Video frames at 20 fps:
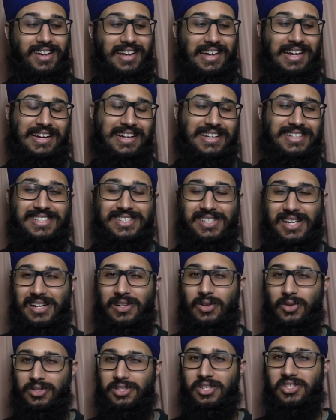And it
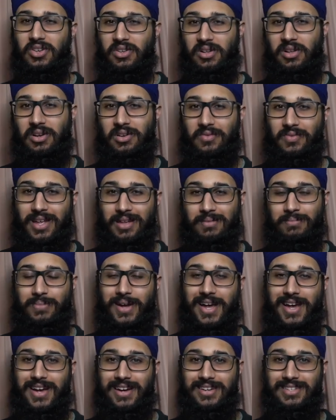loses a lot of
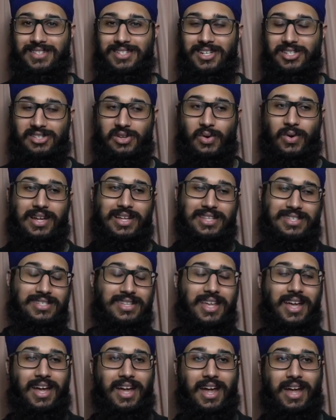impact just knowing it's
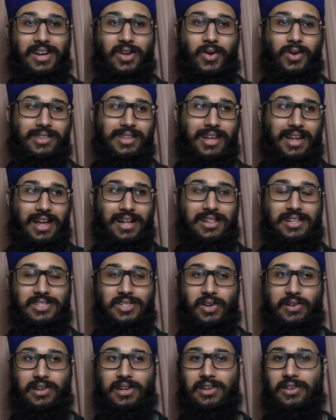there and knowing that Ellie's
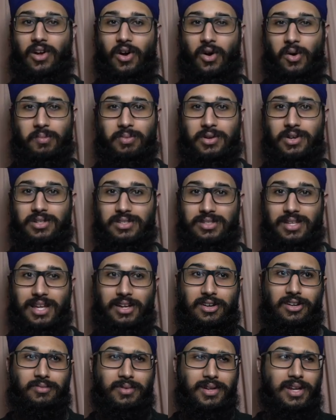already known. Because it
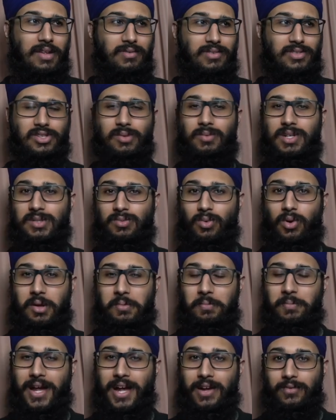could have been even so much more
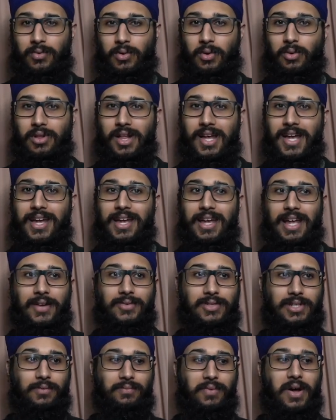impactful if
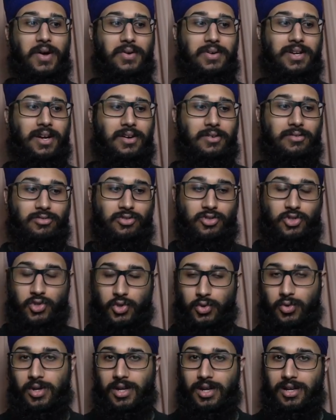she found out
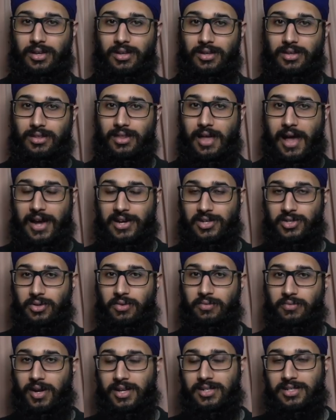during the actual
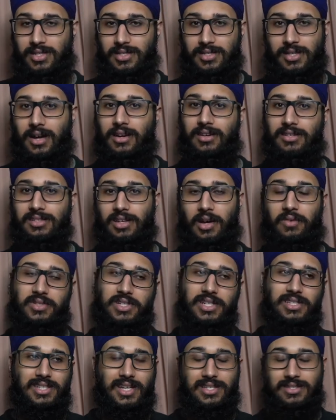Vengeance Hunt itself.
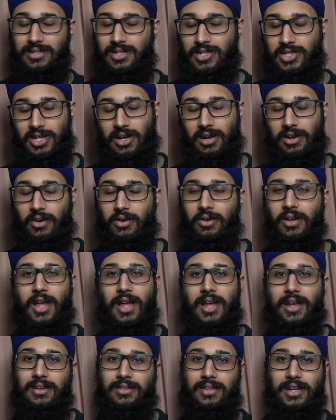She says in her journal
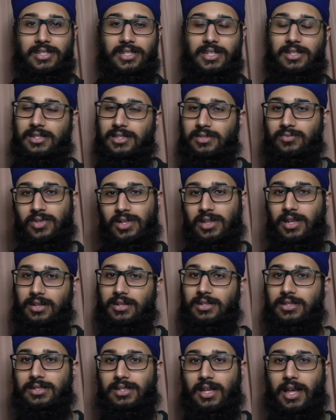that she doesn't really
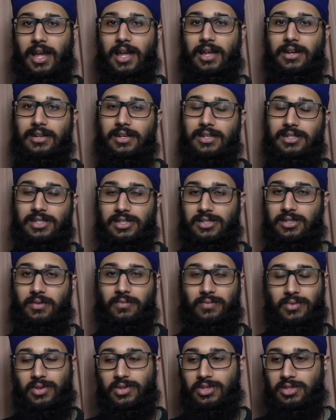understand it, she's
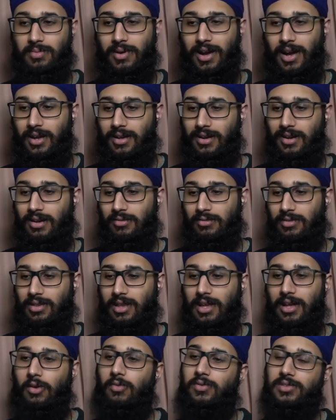confused by it and
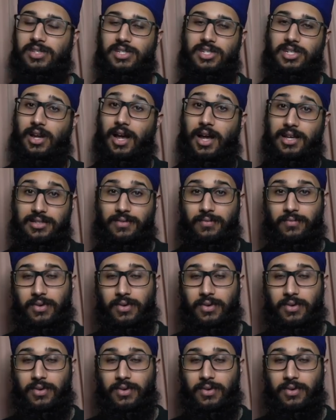everything. Obviously, she hasn't